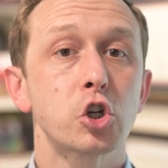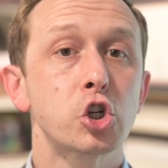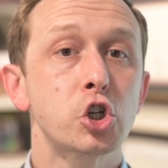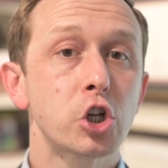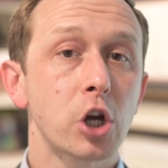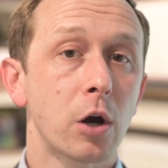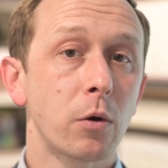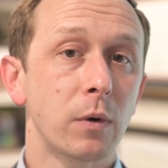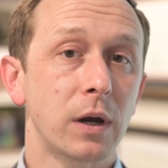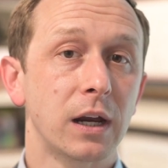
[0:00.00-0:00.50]

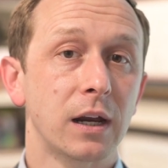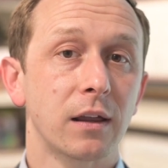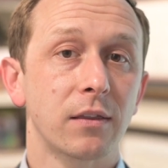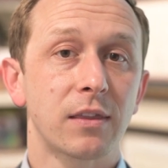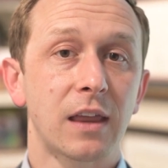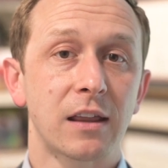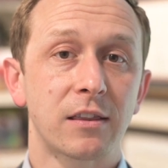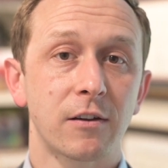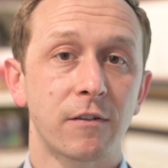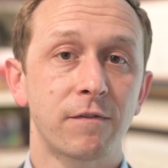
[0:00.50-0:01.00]
showing
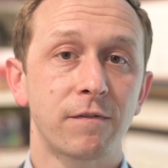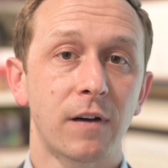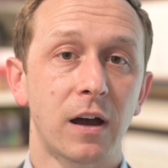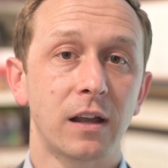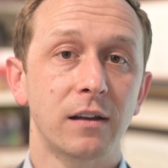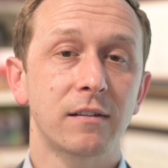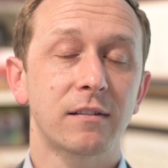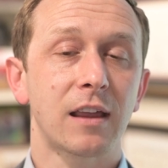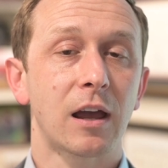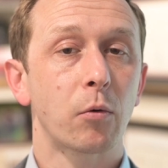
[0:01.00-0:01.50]
that the
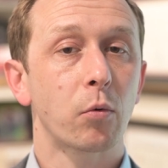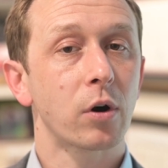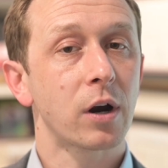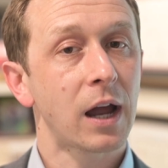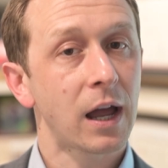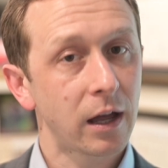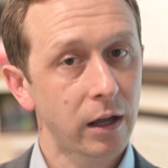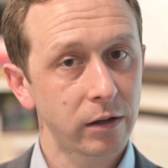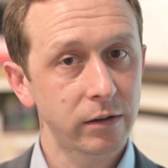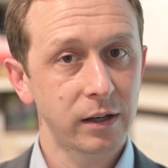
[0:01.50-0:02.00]
funds that were
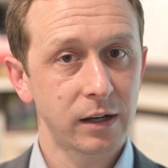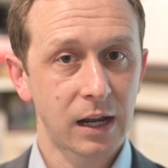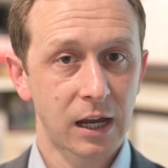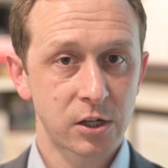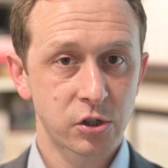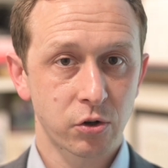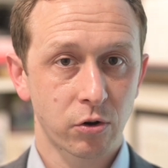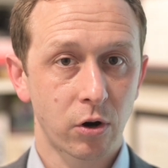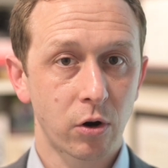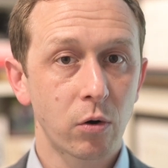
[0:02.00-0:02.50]
held in
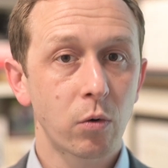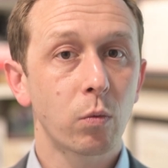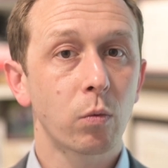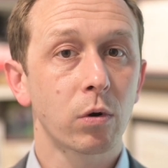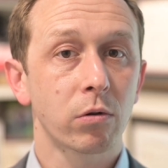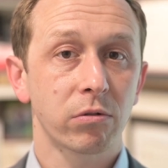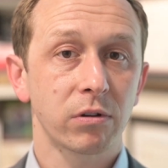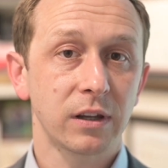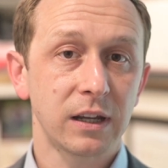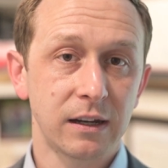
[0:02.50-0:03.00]
escrow
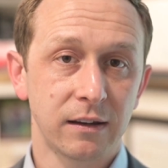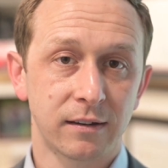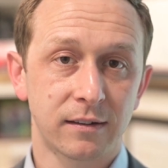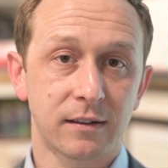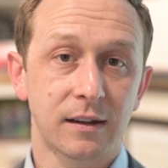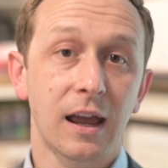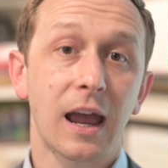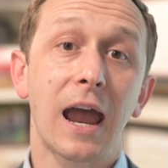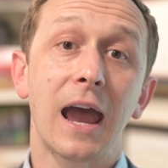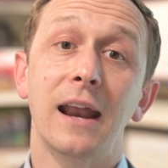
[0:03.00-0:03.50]
were released